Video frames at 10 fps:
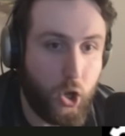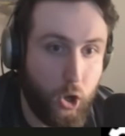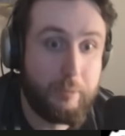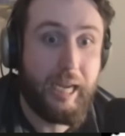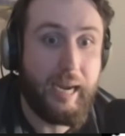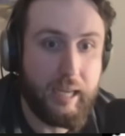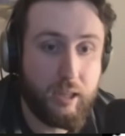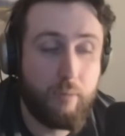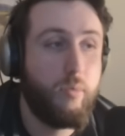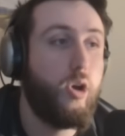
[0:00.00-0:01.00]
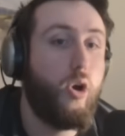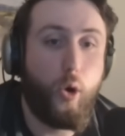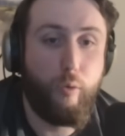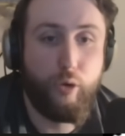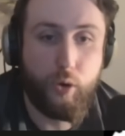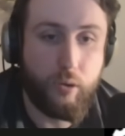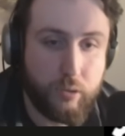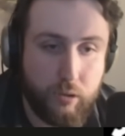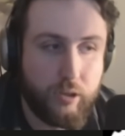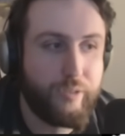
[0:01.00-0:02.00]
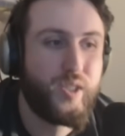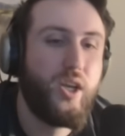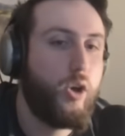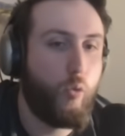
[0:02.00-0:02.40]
Obtaining them over your alternatives